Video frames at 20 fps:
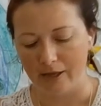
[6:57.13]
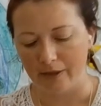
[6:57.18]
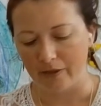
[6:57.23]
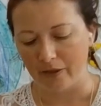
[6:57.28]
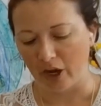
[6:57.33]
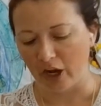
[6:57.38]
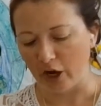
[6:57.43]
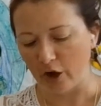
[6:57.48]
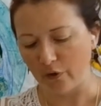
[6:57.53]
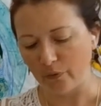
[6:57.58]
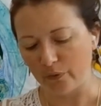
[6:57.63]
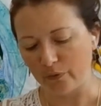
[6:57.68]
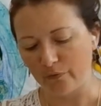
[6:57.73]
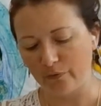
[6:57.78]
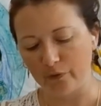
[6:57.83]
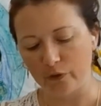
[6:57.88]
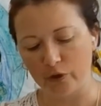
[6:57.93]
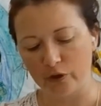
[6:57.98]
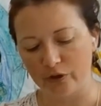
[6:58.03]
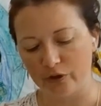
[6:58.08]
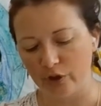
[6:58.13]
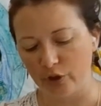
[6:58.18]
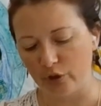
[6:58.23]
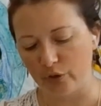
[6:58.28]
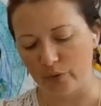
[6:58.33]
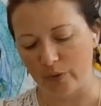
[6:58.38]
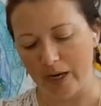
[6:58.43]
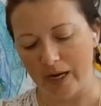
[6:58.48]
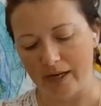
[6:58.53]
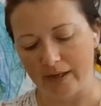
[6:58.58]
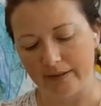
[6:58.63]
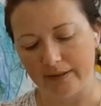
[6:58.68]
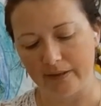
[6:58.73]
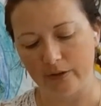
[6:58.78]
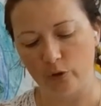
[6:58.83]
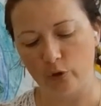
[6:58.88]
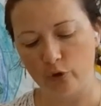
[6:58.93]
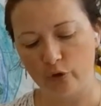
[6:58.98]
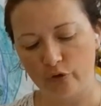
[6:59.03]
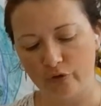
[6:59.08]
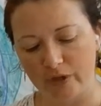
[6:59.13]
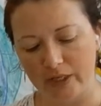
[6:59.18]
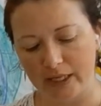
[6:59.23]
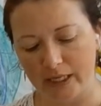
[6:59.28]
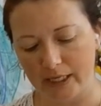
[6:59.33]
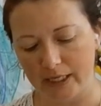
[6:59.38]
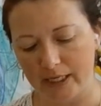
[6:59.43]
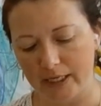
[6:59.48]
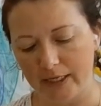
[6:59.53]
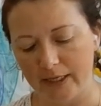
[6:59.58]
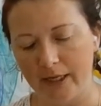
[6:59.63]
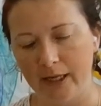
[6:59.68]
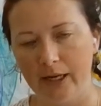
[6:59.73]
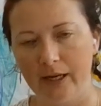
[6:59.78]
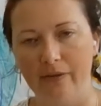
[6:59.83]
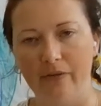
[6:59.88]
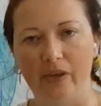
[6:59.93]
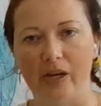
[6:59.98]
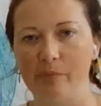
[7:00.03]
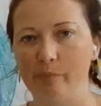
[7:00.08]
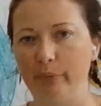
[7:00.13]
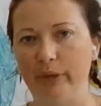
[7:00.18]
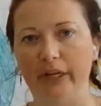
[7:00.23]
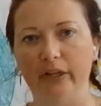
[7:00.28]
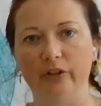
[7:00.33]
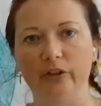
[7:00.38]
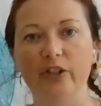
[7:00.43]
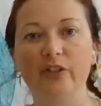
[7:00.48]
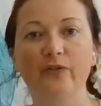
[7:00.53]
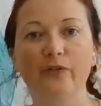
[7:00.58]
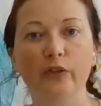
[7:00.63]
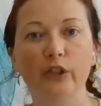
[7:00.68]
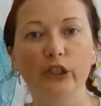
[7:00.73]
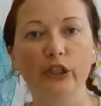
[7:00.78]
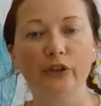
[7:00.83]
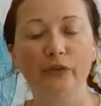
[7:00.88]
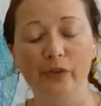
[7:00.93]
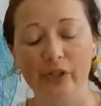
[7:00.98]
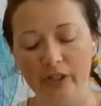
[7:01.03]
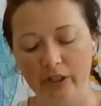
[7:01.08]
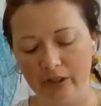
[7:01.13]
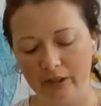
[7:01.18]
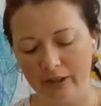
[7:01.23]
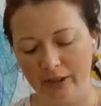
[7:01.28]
They are referred to as a tree that bears fruit,